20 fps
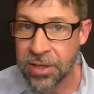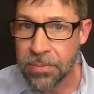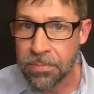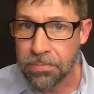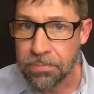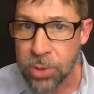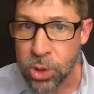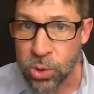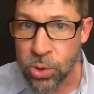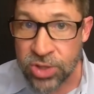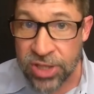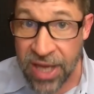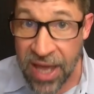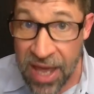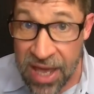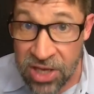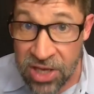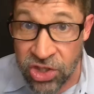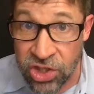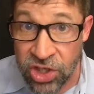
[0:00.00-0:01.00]

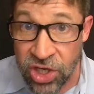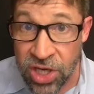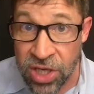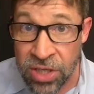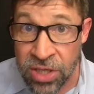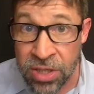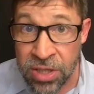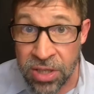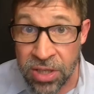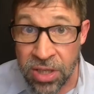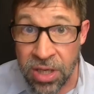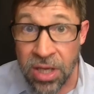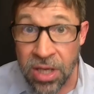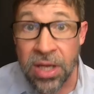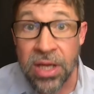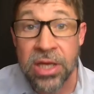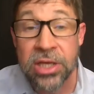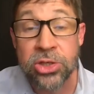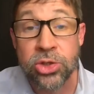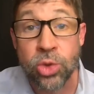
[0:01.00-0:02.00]
mutation
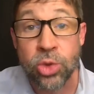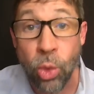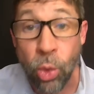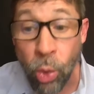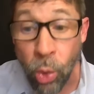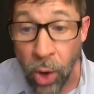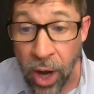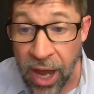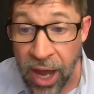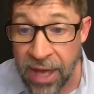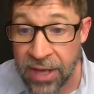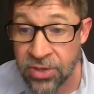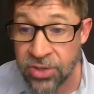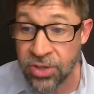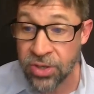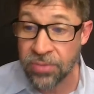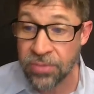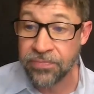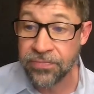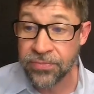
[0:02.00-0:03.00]
is
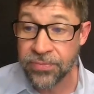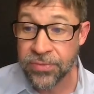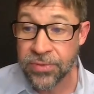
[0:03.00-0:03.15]
random,